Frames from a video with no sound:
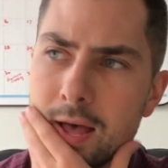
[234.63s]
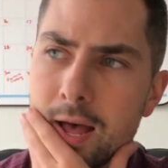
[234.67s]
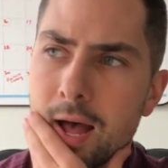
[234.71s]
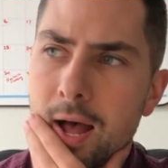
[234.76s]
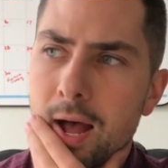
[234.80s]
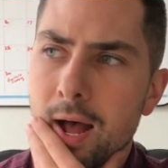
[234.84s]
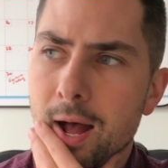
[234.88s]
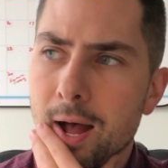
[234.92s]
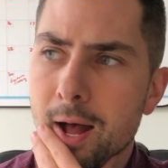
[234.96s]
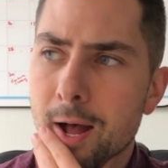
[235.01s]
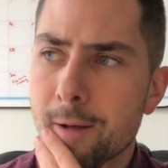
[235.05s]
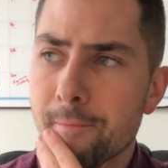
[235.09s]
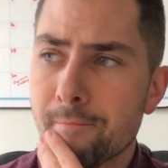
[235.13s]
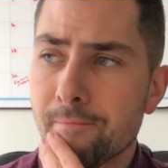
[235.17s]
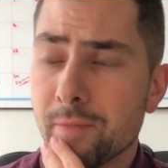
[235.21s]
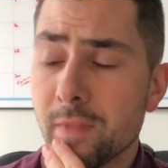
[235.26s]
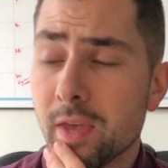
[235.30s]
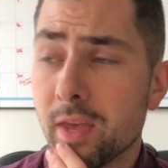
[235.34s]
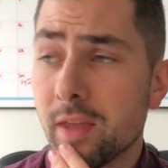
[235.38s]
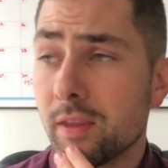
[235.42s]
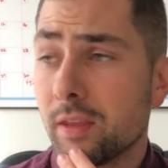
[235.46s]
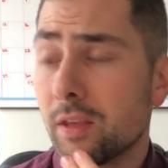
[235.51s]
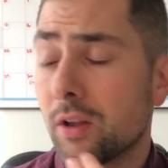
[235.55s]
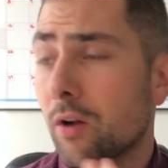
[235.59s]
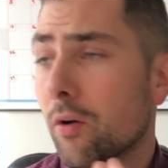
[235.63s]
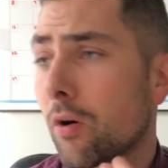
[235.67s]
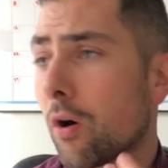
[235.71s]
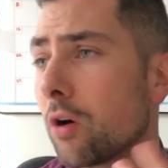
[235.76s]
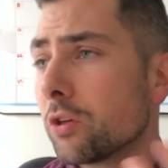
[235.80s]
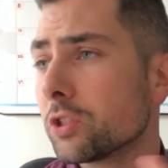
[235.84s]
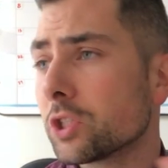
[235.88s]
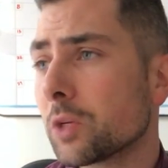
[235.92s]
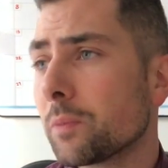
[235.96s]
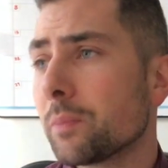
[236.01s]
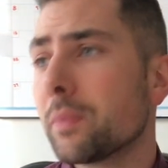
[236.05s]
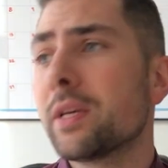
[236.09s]
Um, and you know,
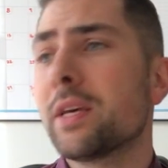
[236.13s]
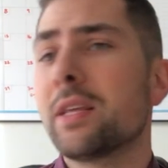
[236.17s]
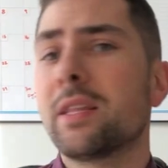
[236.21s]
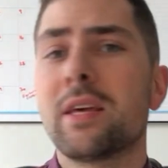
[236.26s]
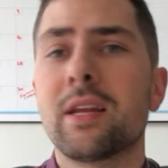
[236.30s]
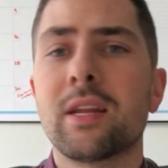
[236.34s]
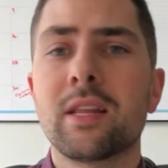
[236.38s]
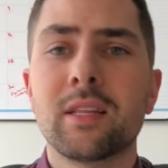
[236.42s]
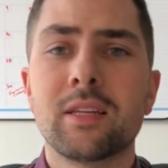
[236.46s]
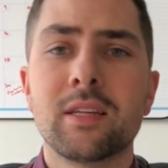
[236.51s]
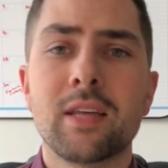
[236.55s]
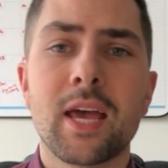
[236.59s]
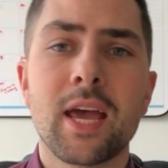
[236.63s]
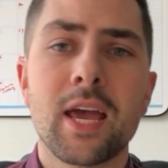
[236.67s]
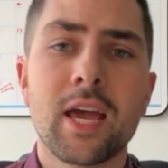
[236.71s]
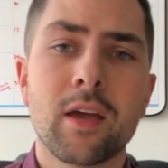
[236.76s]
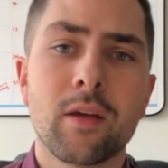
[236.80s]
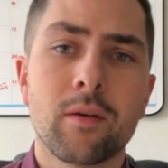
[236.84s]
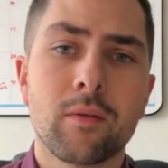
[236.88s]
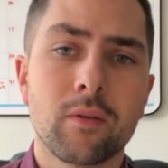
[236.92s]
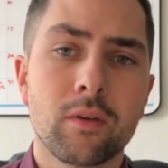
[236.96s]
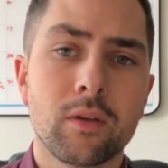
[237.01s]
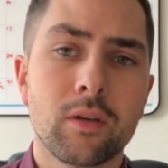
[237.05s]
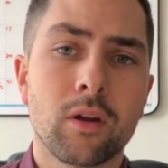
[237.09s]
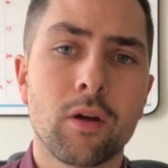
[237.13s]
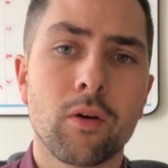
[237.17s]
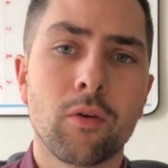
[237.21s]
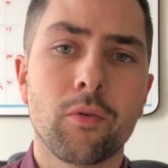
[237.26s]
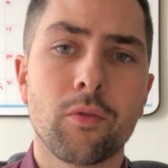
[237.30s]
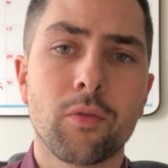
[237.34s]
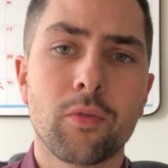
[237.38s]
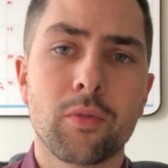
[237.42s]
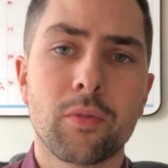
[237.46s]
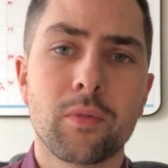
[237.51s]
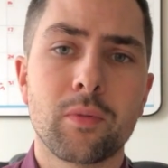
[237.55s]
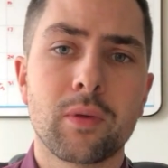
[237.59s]
ultimately, at the end of the day, you
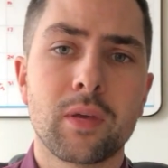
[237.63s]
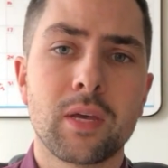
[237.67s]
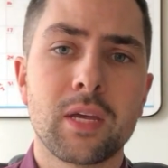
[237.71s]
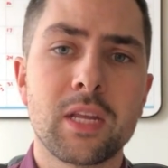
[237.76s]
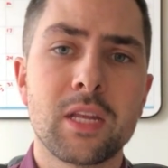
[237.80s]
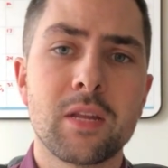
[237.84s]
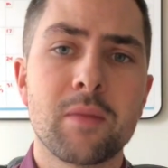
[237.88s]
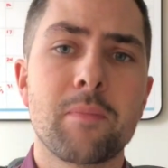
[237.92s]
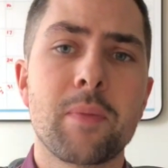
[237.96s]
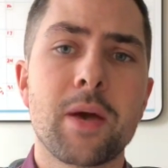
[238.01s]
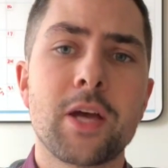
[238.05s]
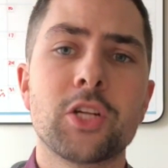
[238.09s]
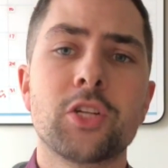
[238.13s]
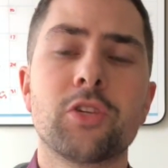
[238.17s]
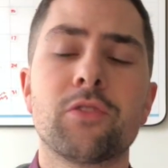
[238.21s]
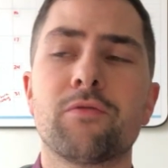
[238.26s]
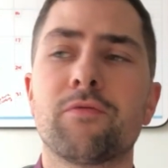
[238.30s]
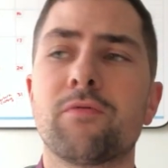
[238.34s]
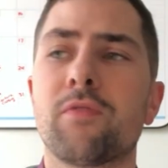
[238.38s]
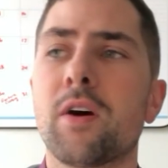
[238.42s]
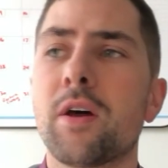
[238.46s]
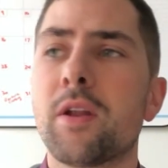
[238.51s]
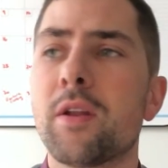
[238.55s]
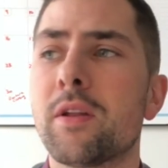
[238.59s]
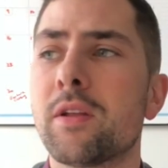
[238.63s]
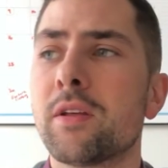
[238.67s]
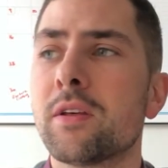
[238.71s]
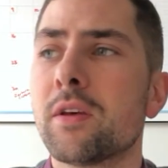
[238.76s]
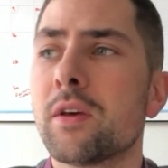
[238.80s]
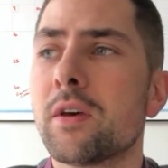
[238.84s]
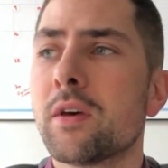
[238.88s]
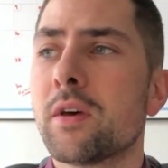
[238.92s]
know, the Canadian Pension Fund